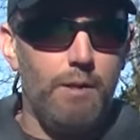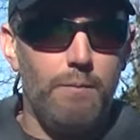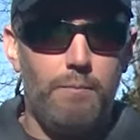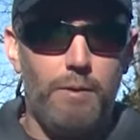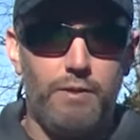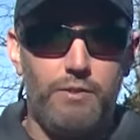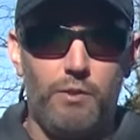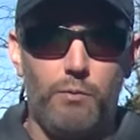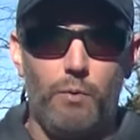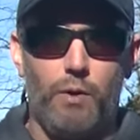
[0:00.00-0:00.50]

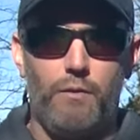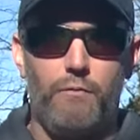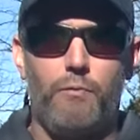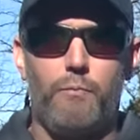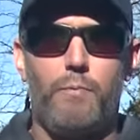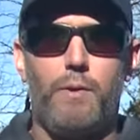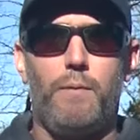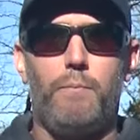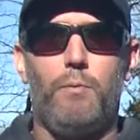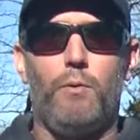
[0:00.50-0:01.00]
busy one
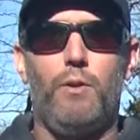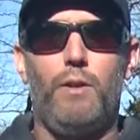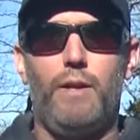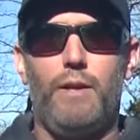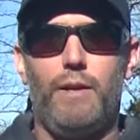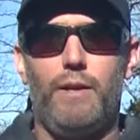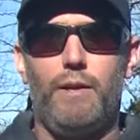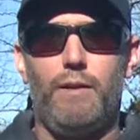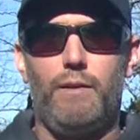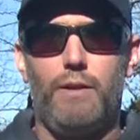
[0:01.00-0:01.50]
for people,
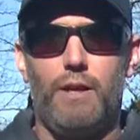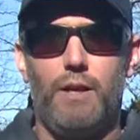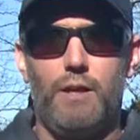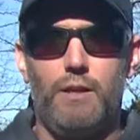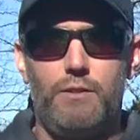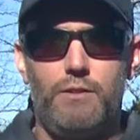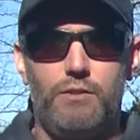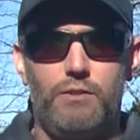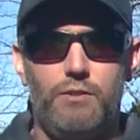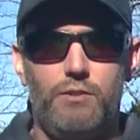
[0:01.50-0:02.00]
and
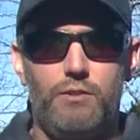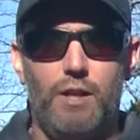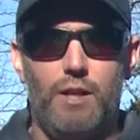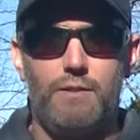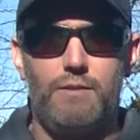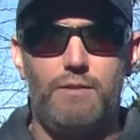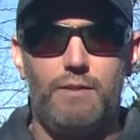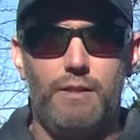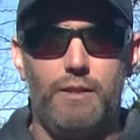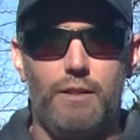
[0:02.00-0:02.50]
just
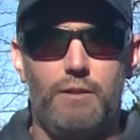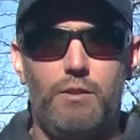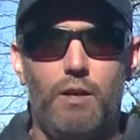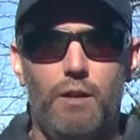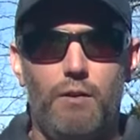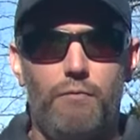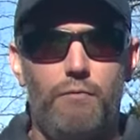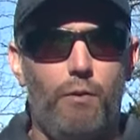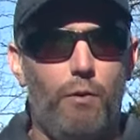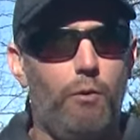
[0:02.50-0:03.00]
not seeing a
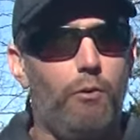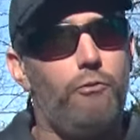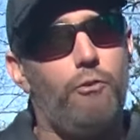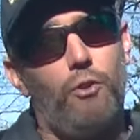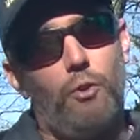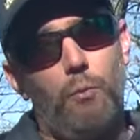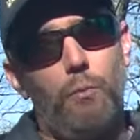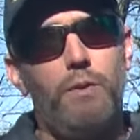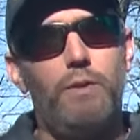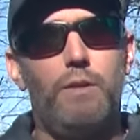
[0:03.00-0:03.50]
ton of photos,
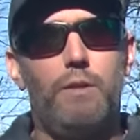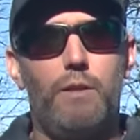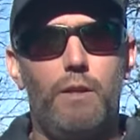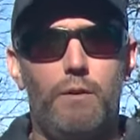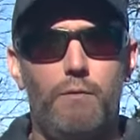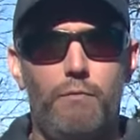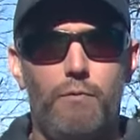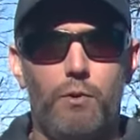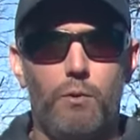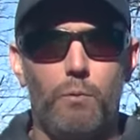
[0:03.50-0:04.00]
although we did
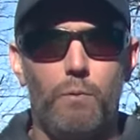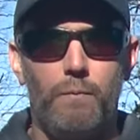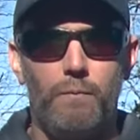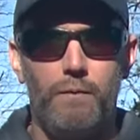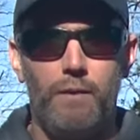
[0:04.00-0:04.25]
get a few.